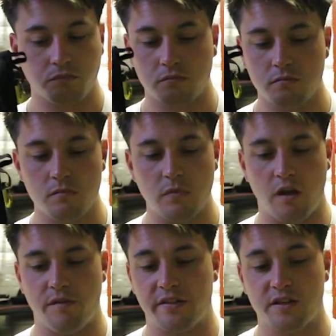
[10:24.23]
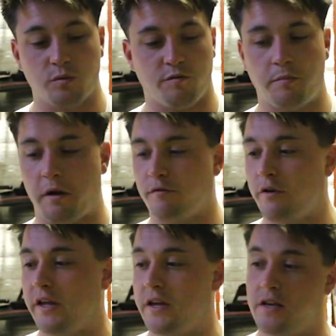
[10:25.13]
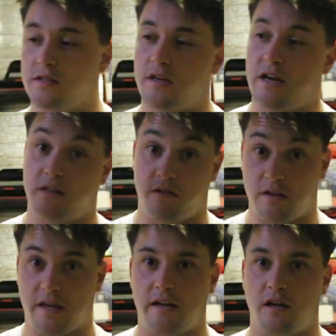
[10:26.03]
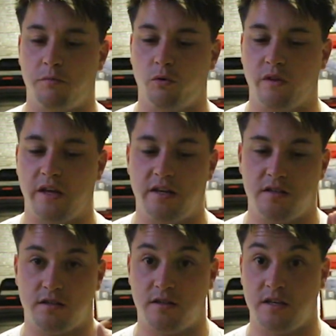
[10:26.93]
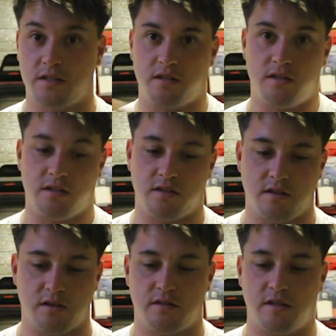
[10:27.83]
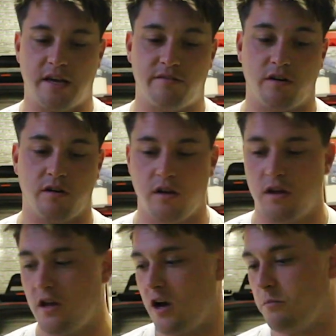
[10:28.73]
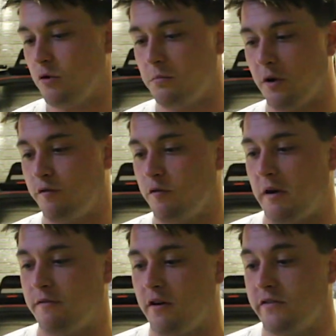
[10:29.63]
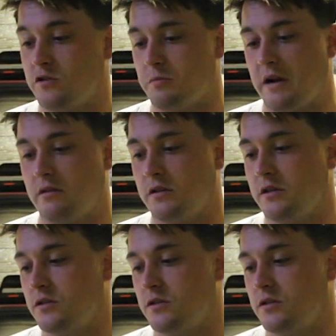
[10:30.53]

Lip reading: I've had this one for about 3 years, and again I bought this together. I bought them both for about £500.